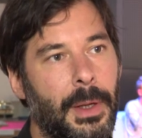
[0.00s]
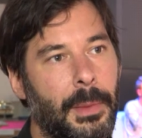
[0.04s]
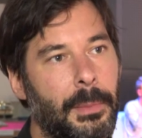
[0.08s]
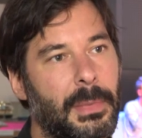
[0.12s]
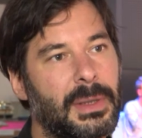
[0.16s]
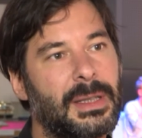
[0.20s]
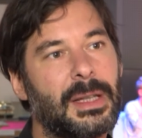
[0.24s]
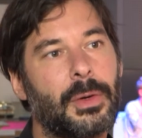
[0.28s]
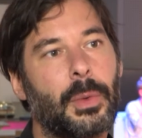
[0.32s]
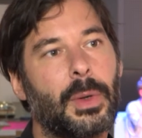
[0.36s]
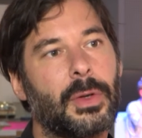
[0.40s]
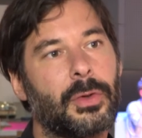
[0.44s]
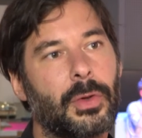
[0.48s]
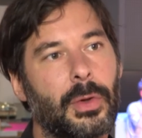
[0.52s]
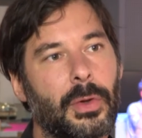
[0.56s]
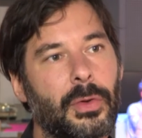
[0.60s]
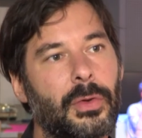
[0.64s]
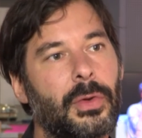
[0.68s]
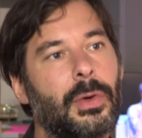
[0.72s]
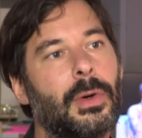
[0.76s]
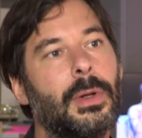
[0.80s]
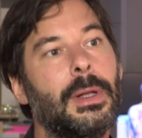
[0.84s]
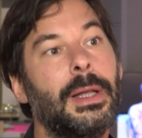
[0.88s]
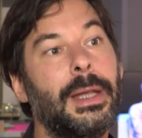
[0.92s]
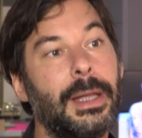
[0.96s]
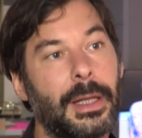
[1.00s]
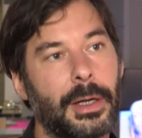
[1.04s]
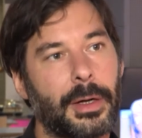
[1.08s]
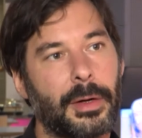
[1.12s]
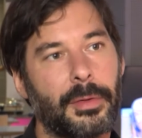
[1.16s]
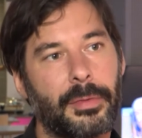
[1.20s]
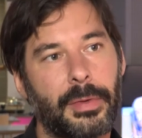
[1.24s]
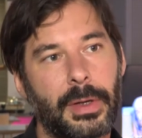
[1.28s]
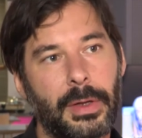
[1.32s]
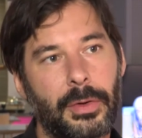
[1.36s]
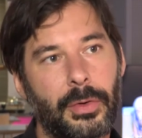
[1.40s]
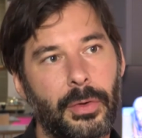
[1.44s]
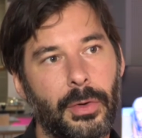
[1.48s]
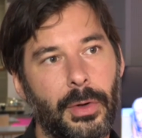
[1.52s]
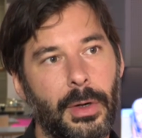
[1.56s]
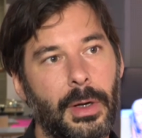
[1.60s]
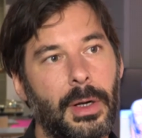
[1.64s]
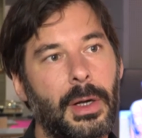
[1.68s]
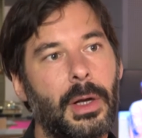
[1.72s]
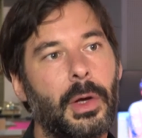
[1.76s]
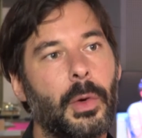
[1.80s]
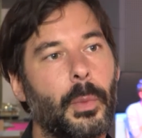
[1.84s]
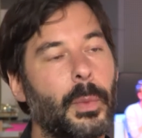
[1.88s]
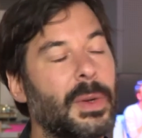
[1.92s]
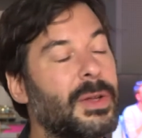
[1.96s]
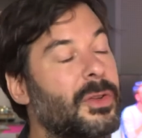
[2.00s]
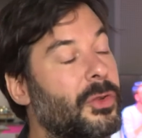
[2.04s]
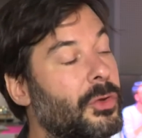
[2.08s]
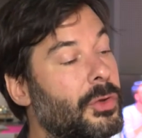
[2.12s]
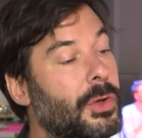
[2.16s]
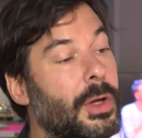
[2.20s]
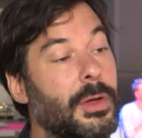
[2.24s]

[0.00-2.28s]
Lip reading: but there was also a linear feature, which